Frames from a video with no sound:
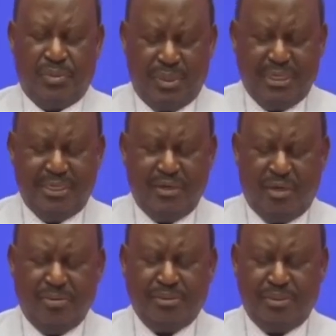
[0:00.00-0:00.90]
We had the
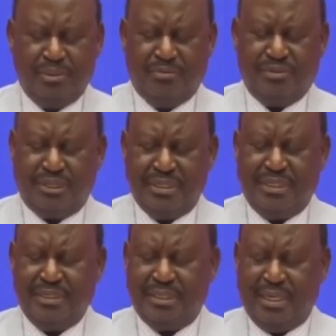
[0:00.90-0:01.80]
option of
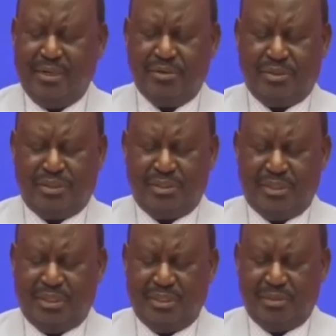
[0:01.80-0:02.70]
taking it out
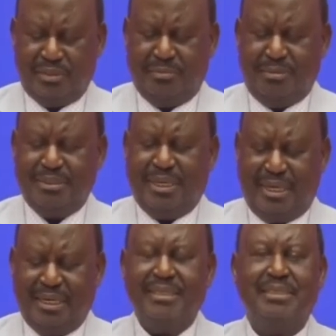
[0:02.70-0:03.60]
to the bitter
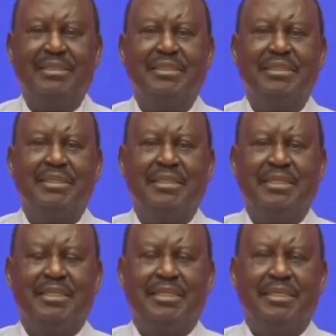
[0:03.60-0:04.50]
end
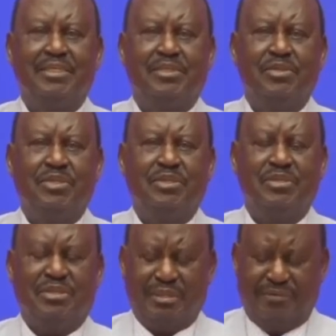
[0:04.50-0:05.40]
in
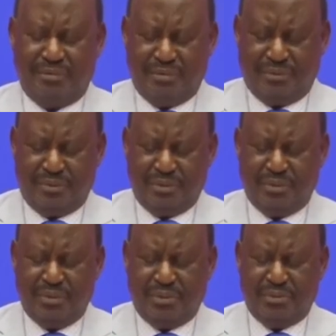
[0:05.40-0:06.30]

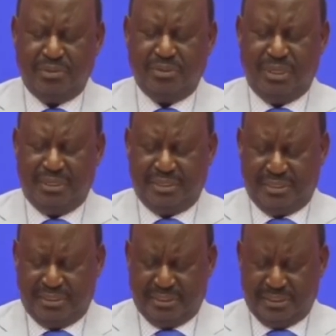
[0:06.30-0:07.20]

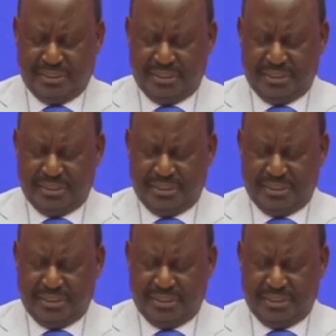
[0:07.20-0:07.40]
2007-2008.